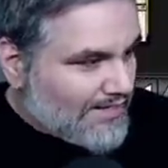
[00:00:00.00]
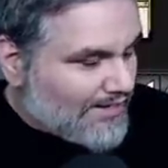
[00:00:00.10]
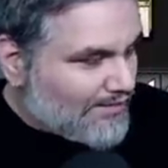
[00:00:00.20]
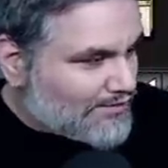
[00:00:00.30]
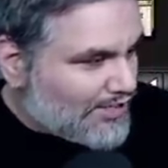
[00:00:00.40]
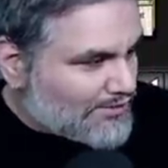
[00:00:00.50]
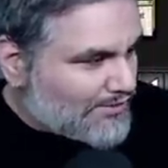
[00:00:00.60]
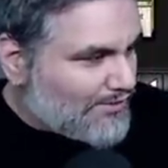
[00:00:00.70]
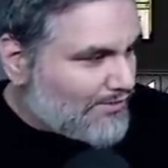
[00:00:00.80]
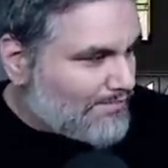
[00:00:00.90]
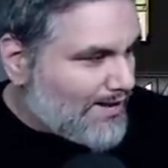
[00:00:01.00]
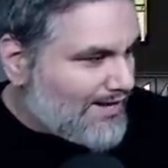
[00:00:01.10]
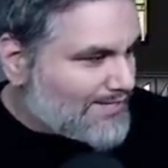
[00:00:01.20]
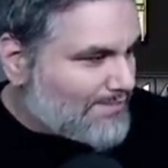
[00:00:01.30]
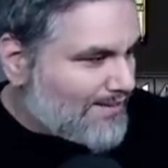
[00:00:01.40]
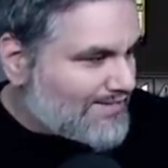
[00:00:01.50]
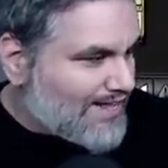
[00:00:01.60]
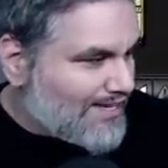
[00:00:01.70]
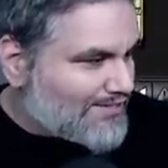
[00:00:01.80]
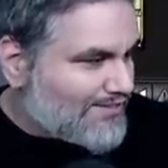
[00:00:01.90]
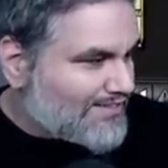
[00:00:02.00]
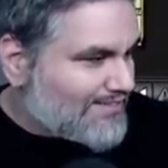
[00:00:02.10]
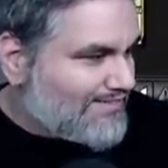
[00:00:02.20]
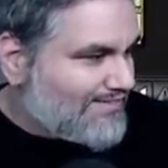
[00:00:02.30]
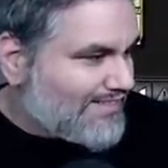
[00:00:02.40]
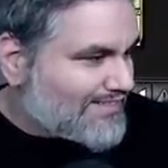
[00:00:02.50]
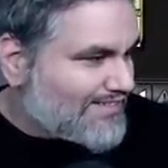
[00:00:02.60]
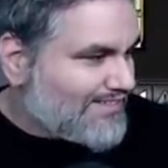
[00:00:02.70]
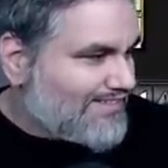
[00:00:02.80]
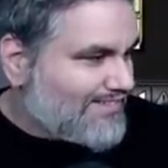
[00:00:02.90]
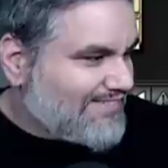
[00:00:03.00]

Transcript: Oh, Josh with the old minus plus asterisk. That's good.